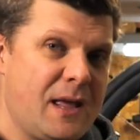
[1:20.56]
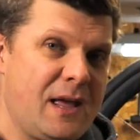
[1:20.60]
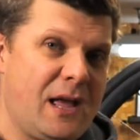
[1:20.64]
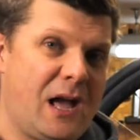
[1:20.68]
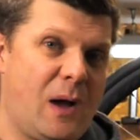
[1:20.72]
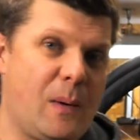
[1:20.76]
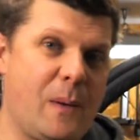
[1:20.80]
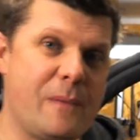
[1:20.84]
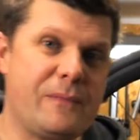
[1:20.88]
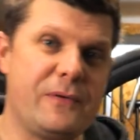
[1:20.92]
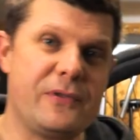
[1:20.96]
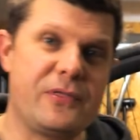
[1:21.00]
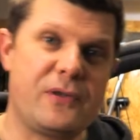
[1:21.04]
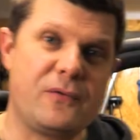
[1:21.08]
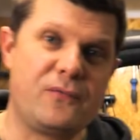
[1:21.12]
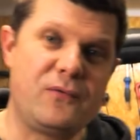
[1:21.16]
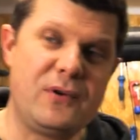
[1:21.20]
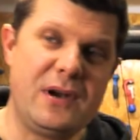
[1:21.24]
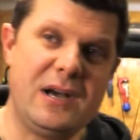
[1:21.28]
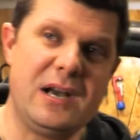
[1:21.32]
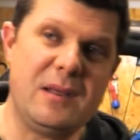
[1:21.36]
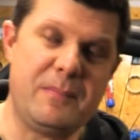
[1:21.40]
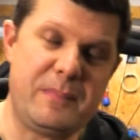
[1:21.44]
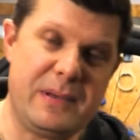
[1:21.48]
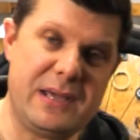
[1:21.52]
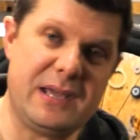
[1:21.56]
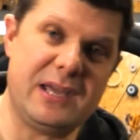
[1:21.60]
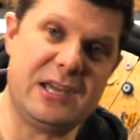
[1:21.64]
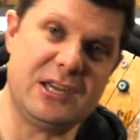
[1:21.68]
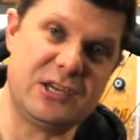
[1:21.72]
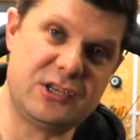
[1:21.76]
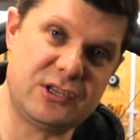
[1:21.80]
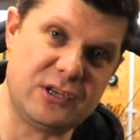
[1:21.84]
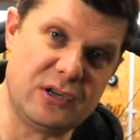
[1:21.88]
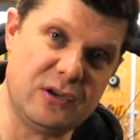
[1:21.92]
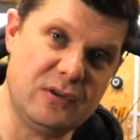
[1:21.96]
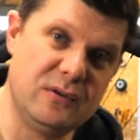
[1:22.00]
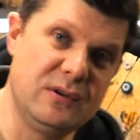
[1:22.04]
However, the really big
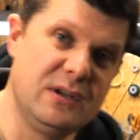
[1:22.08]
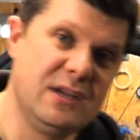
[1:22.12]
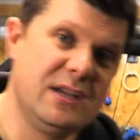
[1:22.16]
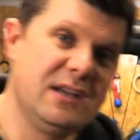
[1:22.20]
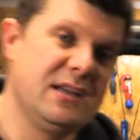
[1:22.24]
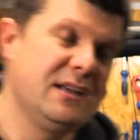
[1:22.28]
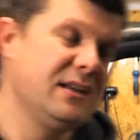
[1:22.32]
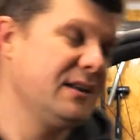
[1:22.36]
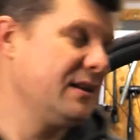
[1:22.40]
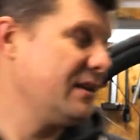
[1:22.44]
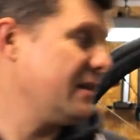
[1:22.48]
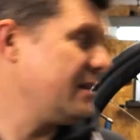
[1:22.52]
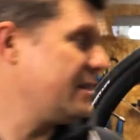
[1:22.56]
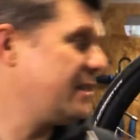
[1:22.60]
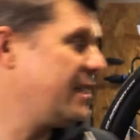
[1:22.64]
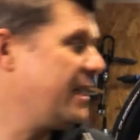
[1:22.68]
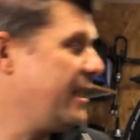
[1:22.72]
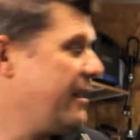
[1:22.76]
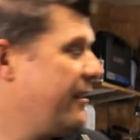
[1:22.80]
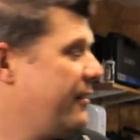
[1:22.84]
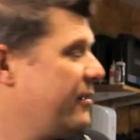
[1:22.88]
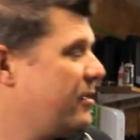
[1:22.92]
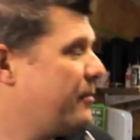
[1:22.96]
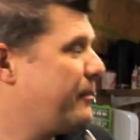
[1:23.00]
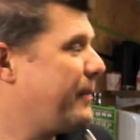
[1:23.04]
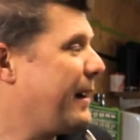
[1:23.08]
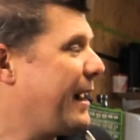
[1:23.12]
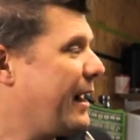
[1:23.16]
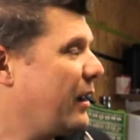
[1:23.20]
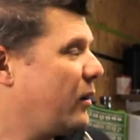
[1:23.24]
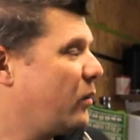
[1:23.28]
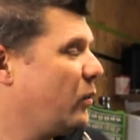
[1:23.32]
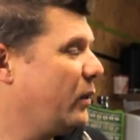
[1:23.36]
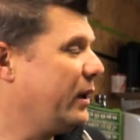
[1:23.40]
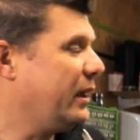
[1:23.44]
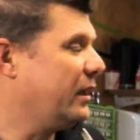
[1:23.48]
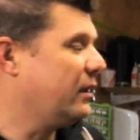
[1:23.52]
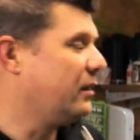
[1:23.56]
issue is here at the
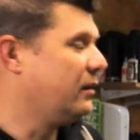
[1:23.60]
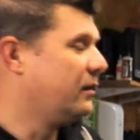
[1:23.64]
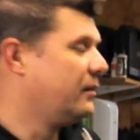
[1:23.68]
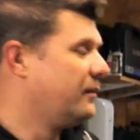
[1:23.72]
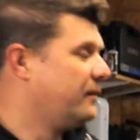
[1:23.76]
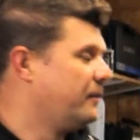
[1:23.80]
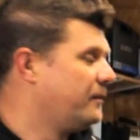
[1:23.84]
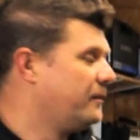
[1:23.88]
back wheel.